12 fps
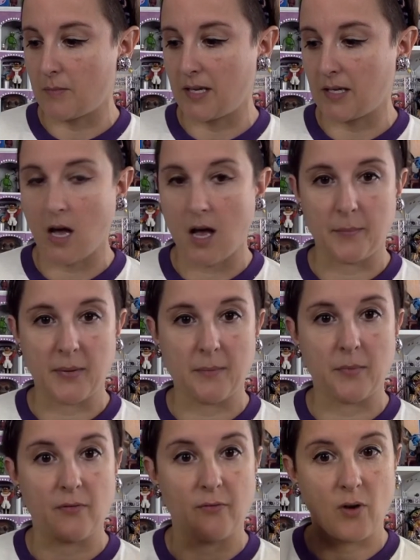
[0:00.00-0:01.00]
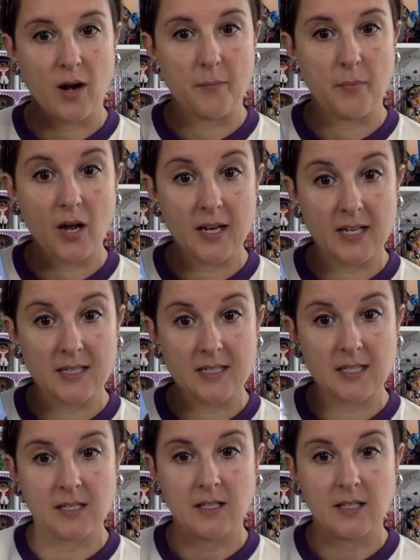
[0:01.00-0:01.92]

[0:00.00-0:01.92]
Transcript: and comp it before I bought it.